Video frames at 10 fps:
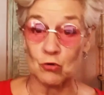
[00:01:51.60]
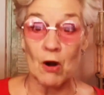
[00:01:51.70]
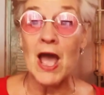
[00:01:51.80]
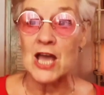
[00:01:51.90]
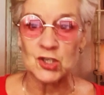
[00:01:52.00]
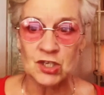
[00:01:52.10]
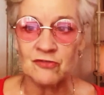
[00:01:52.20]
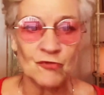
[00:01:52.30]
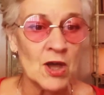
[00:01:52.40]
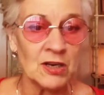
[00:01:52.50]
crash
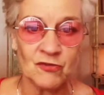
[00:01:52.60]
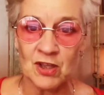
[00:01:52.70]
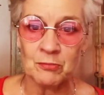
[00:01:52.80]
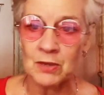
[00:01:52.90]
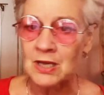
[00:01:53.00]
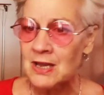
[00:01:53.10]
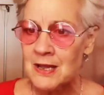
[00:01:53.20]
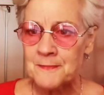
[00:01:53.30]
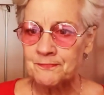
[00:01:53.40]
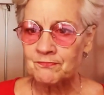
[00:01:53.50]
in front of him.
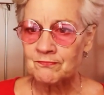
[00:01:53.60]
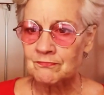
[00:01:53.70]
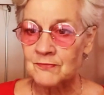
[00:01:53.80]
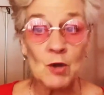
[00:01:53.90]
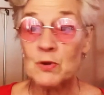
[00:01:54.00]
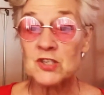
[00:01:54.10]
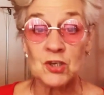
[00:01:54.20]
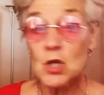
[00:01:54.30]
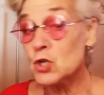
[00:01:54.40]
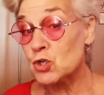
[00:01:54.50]
There was
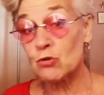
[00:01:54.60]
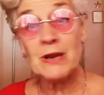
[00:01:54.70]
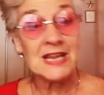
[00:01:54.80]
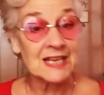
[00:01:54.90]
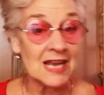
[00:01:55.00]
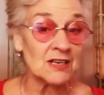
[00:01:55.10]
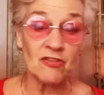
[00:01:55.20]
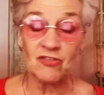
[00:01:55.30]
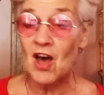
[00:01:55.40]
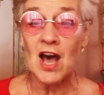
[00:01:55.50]
a shriek and a
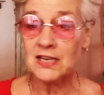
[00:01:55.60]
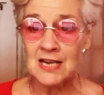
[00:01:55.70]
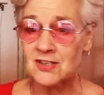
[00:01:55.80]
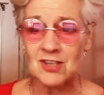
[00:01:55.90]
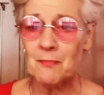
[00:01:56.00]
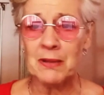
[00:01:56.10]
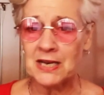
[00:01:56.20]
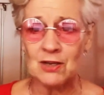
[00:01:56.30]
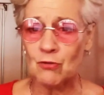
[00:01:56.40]
thud, and somebody